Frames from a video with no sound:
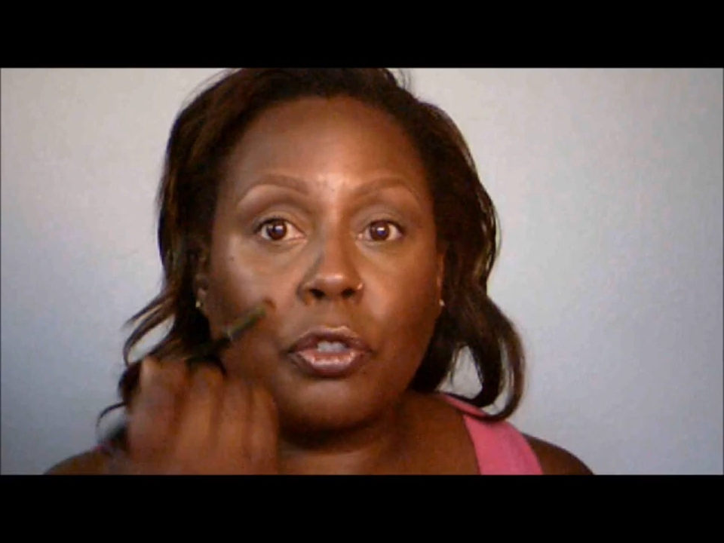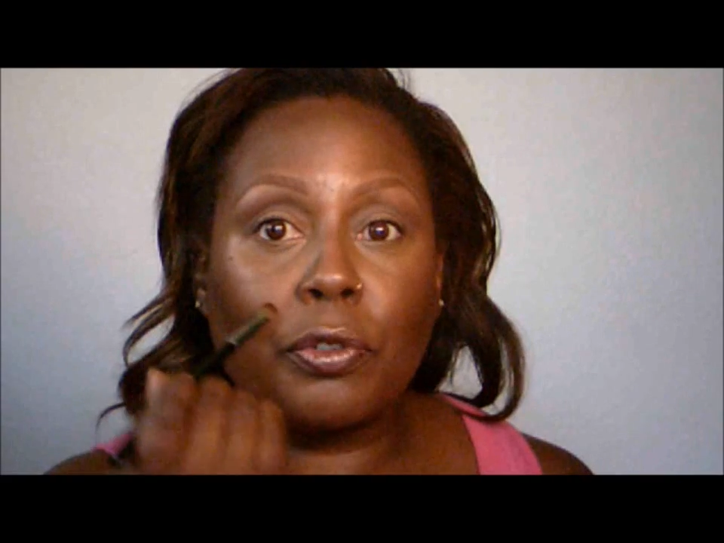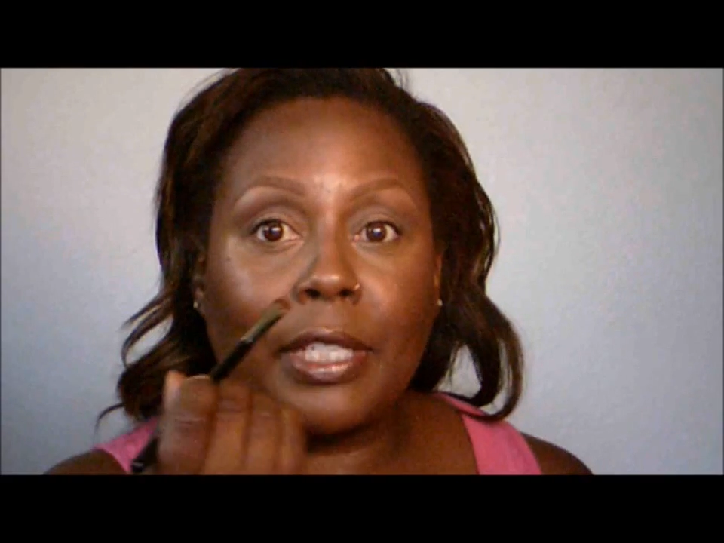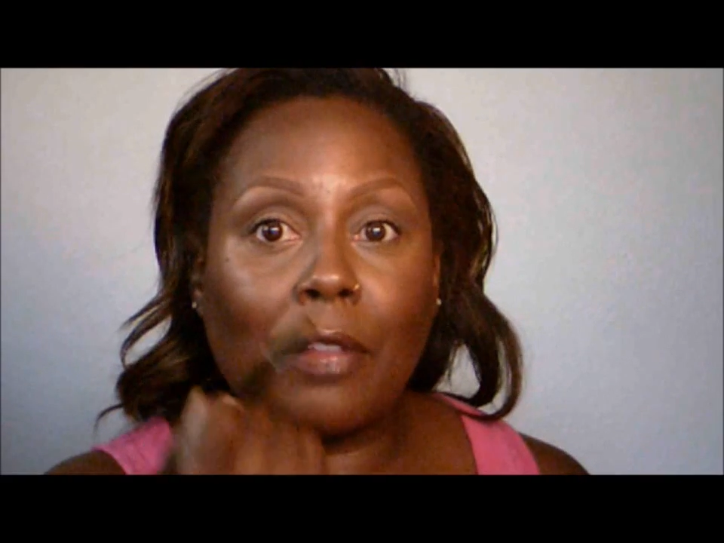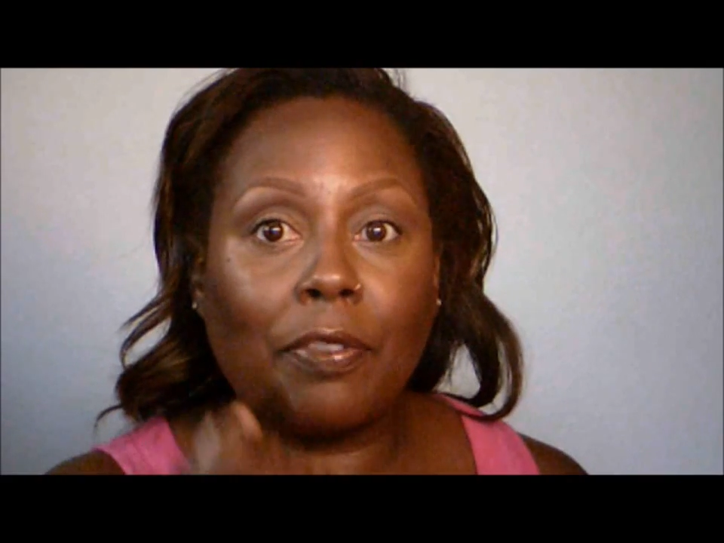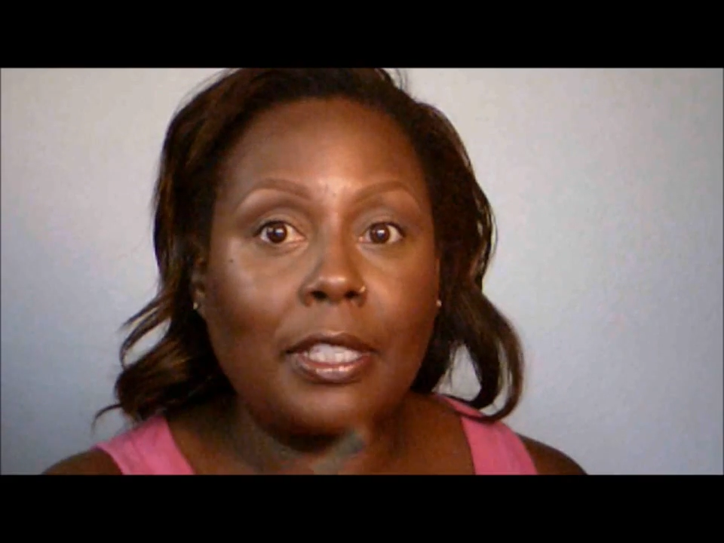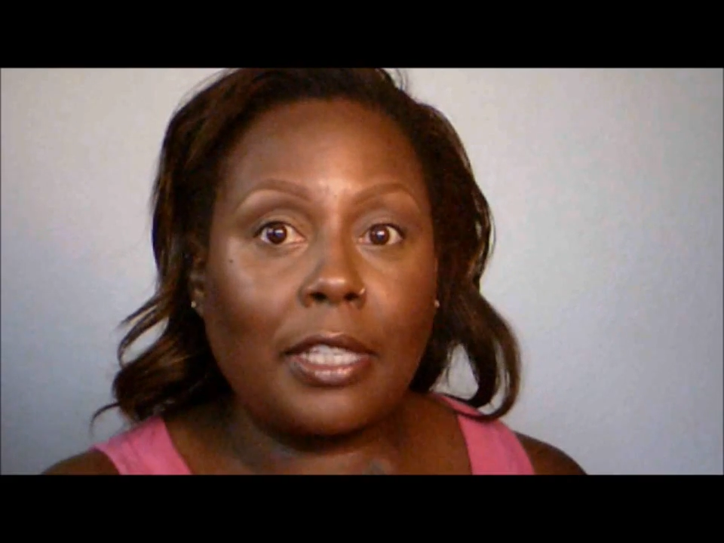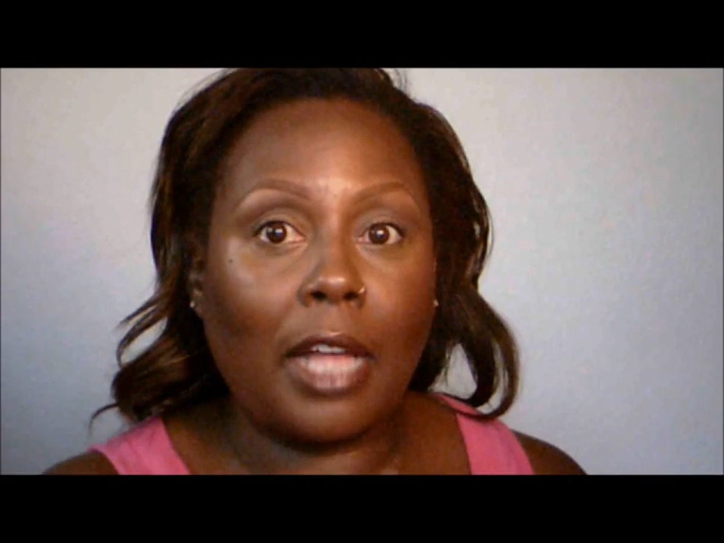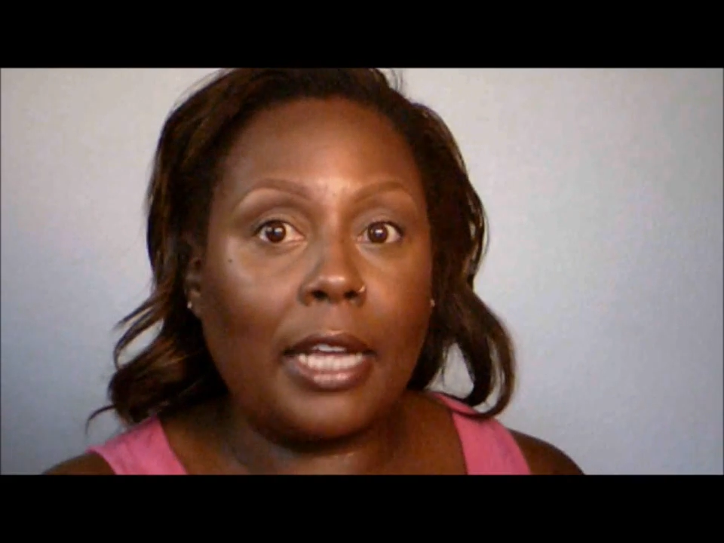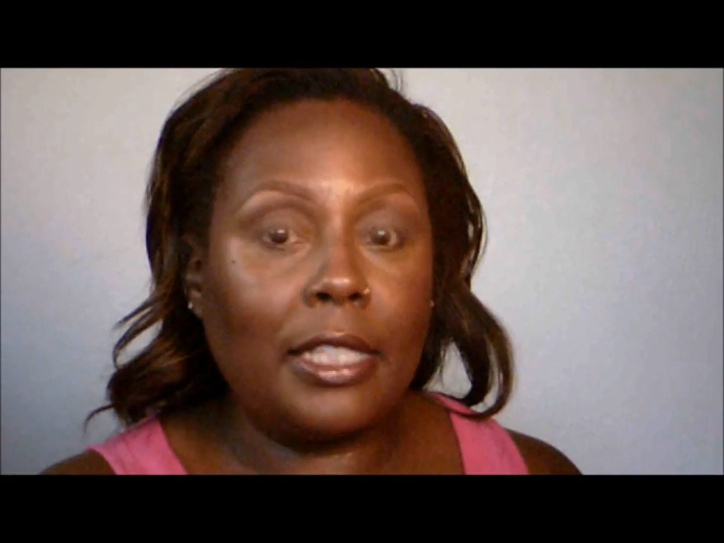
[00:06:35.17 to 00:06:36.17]
down the
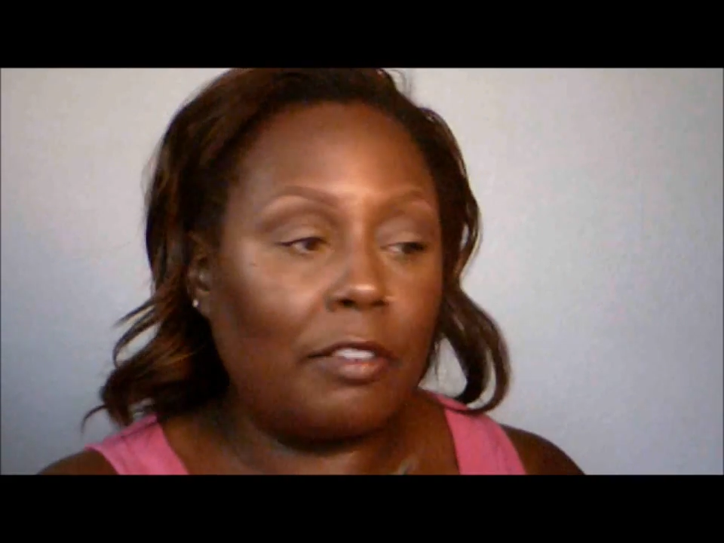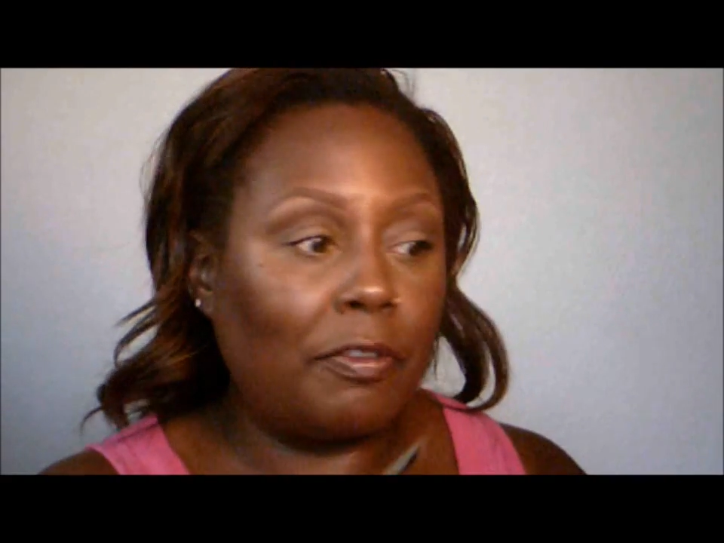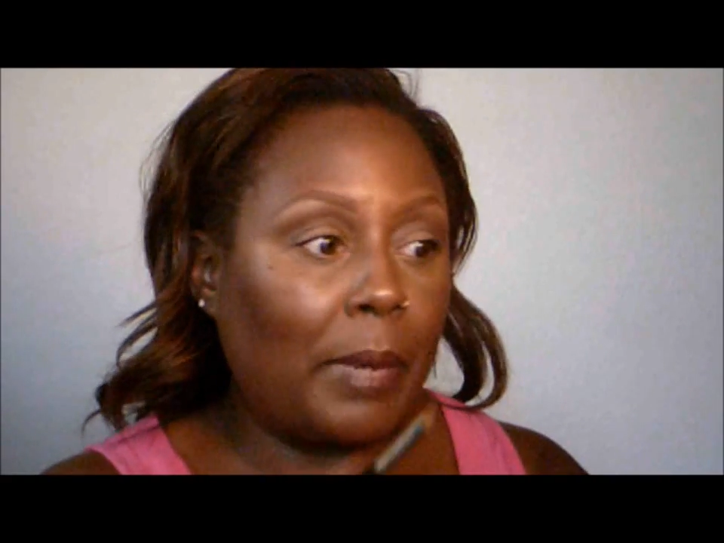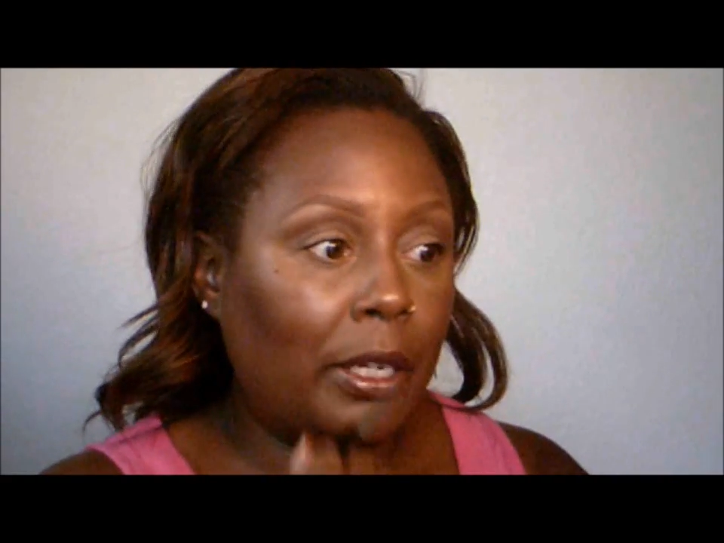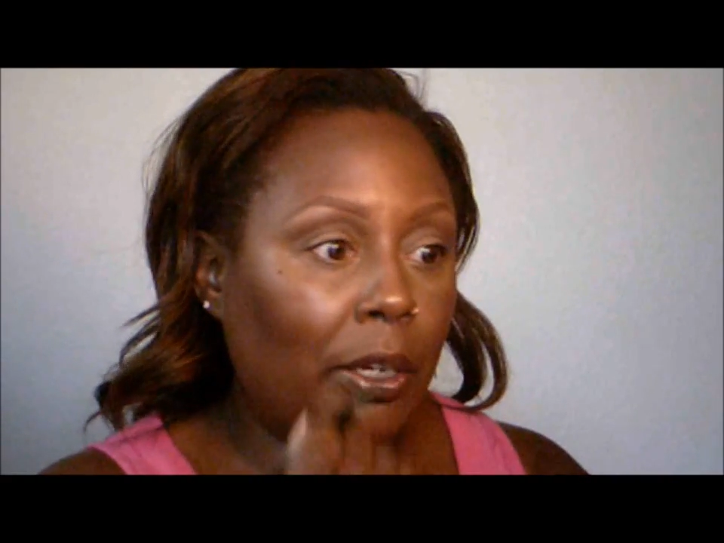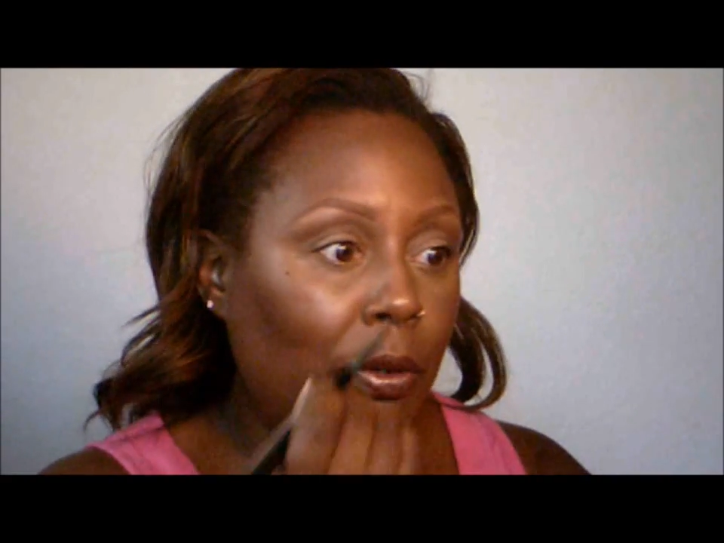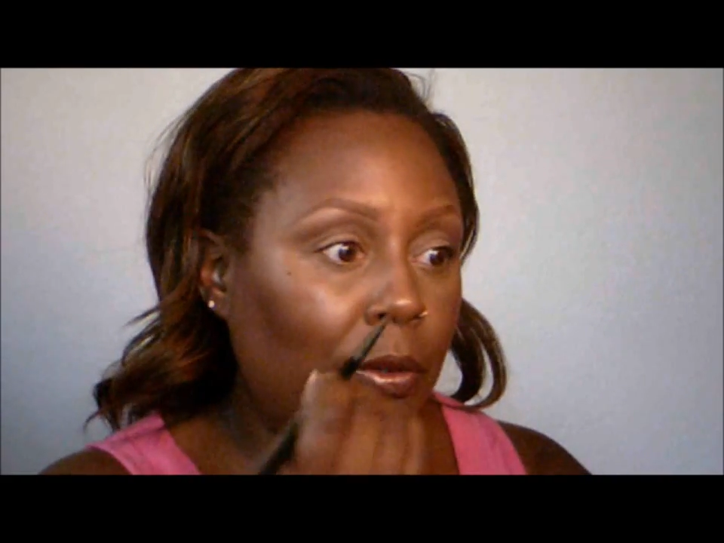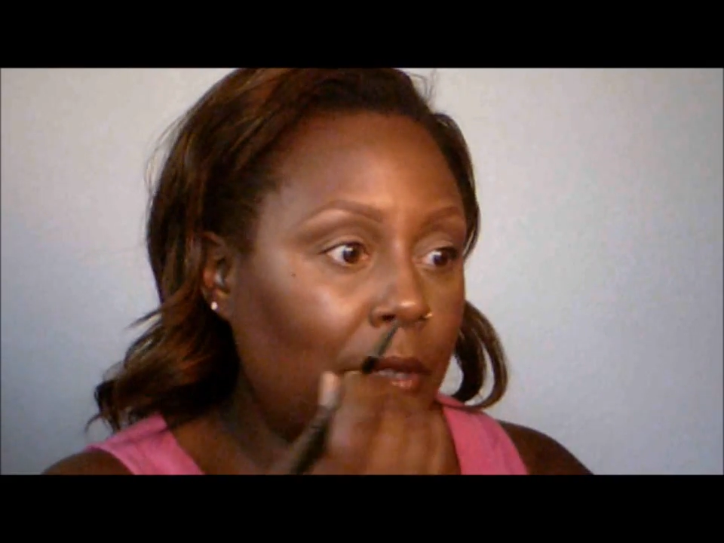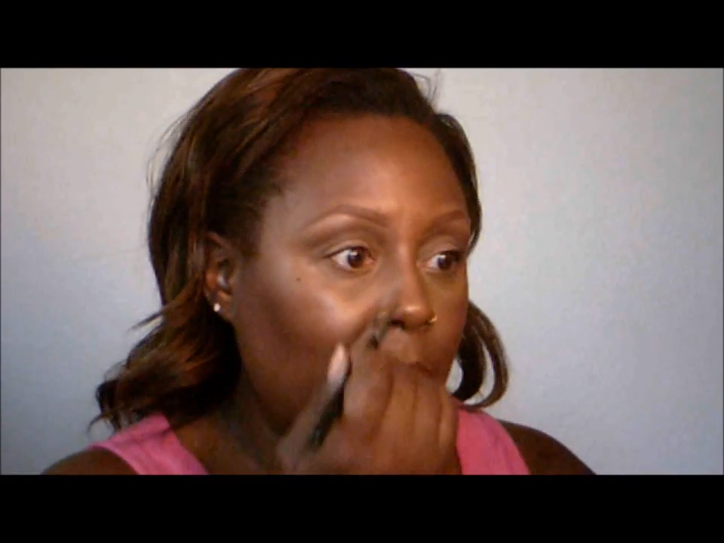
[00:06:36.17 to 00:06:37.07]
sides of my nose.